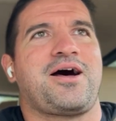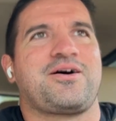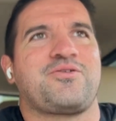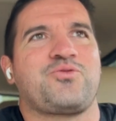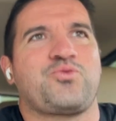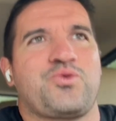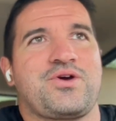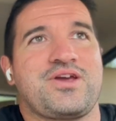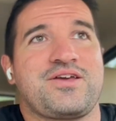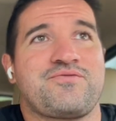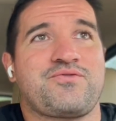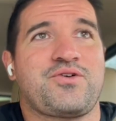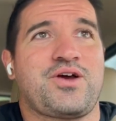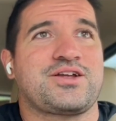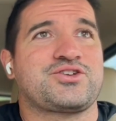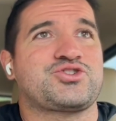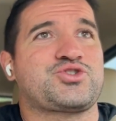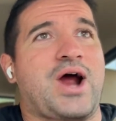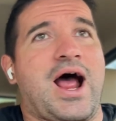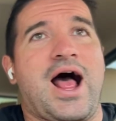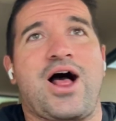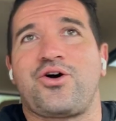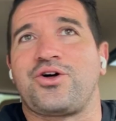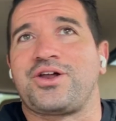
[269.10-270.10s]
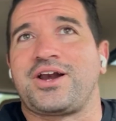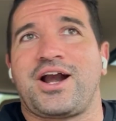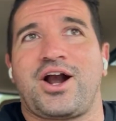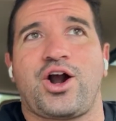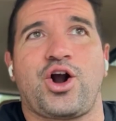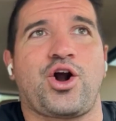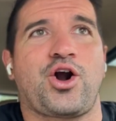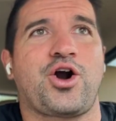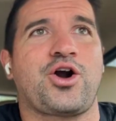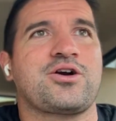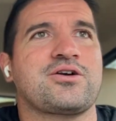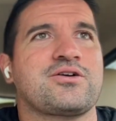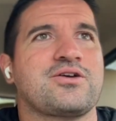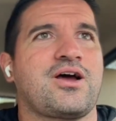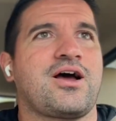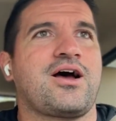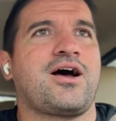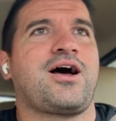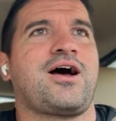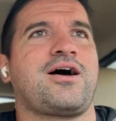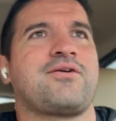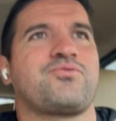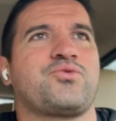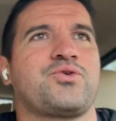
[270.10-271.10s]
We've trial and error.
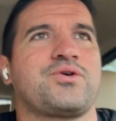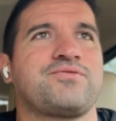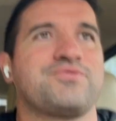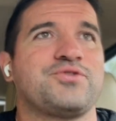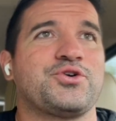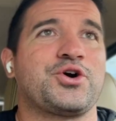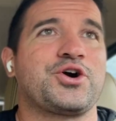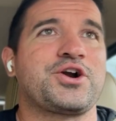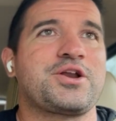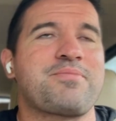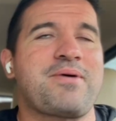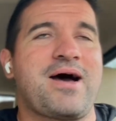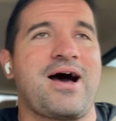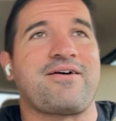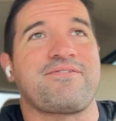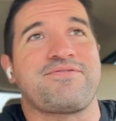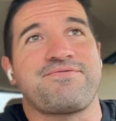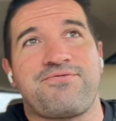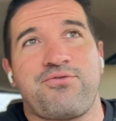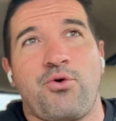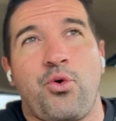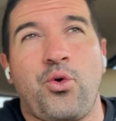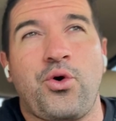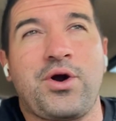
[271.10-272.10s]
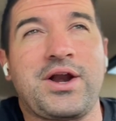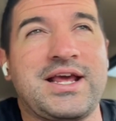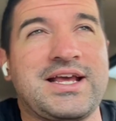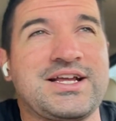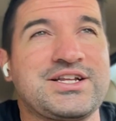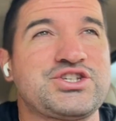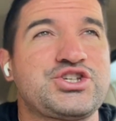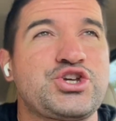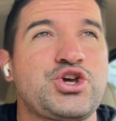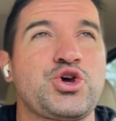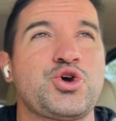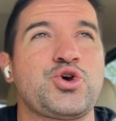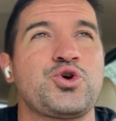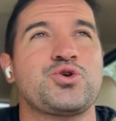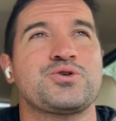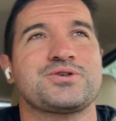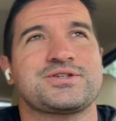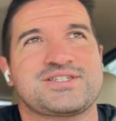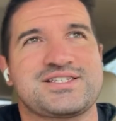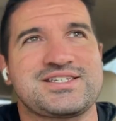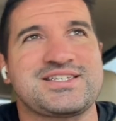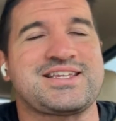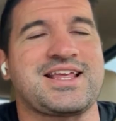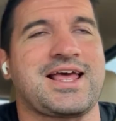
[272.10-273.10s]
We've learned about 42
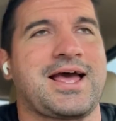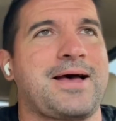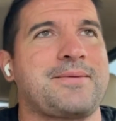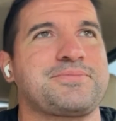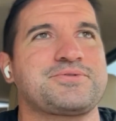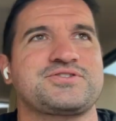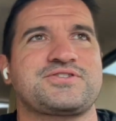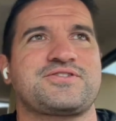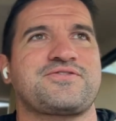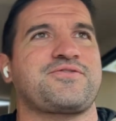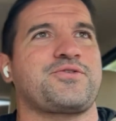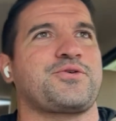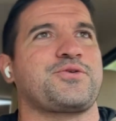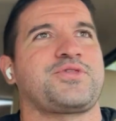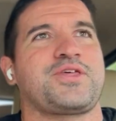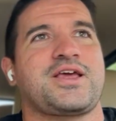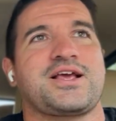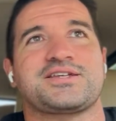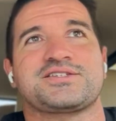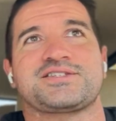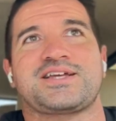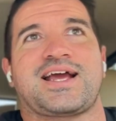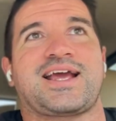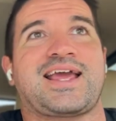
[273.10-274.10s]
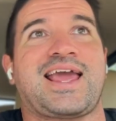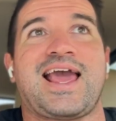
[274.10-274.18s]
steps for things like